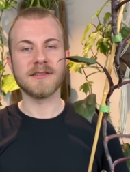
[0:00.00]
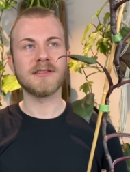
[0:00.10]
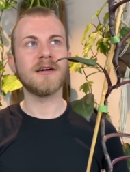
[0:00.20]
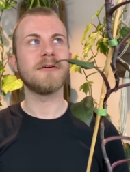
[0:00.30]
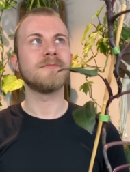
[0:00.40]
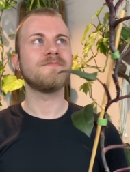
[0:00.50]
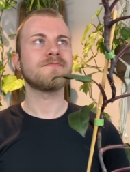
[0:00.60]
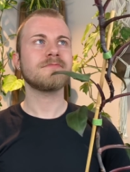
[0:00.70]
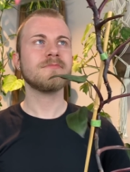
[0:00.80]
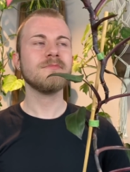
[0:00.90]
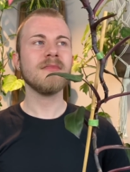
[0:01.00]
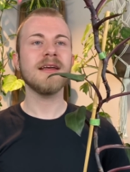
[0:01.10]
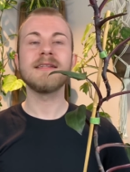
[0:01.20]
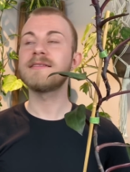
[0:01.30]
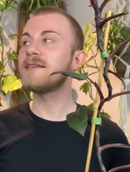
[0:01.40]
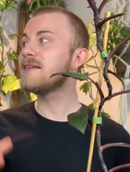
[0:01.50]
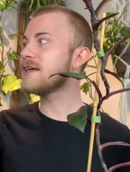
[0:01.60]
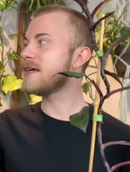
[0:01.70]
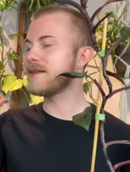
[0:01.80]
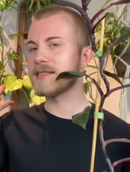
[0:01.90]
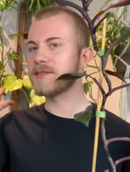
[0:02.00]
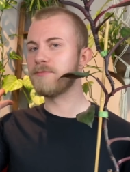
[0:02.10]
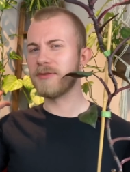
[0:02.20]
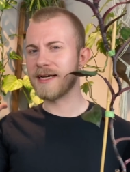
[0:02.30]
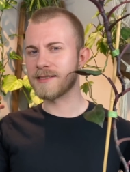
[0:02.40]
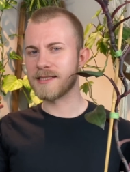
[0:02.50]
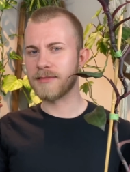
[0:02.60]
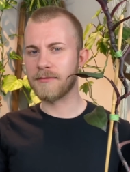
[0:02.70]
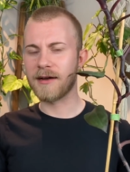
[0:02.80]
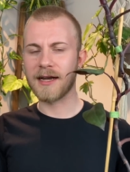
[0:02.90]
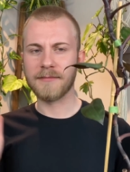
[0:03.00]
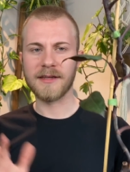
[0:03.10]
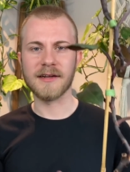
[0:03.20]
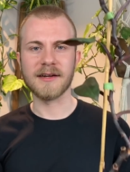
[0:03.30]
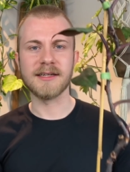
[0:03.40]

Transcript: So it's sitting in this plant display behind me here,